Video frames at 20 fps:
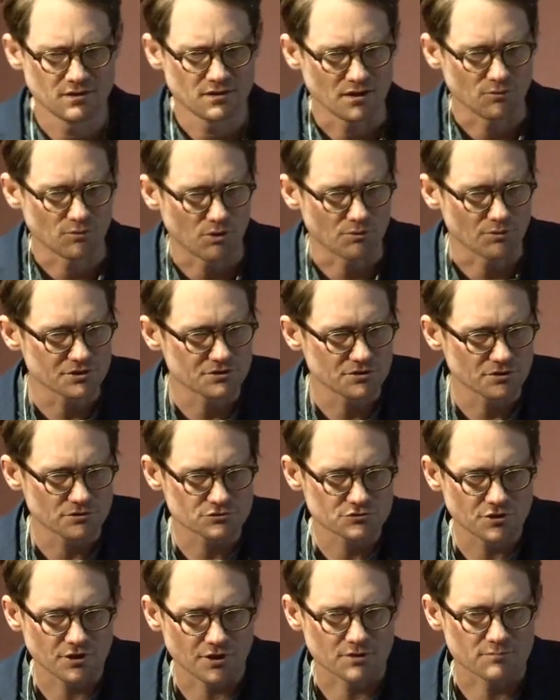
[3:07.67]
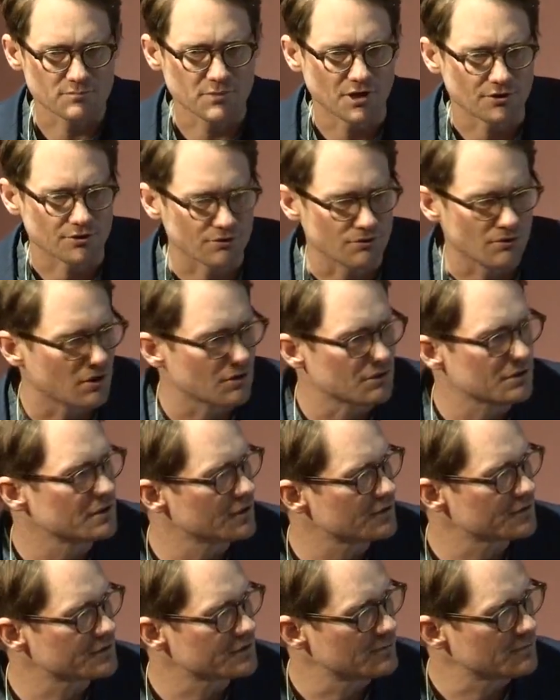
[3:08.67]
And what we don't talk about are all the
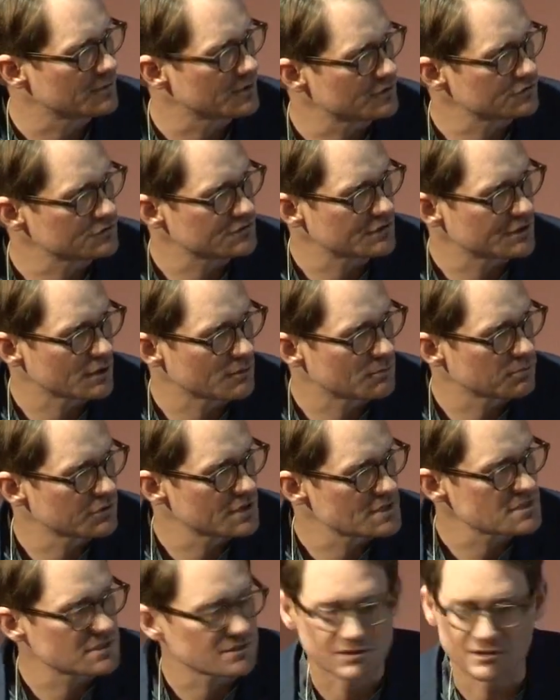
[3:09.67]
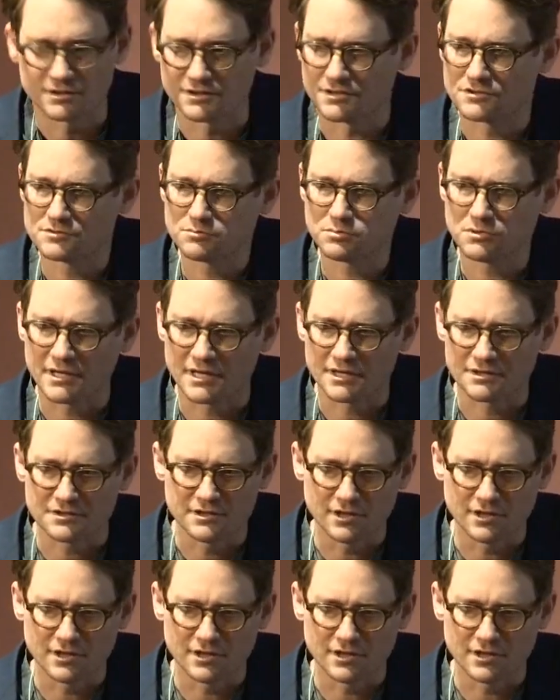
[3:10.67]
other chemicals that are present in this plant.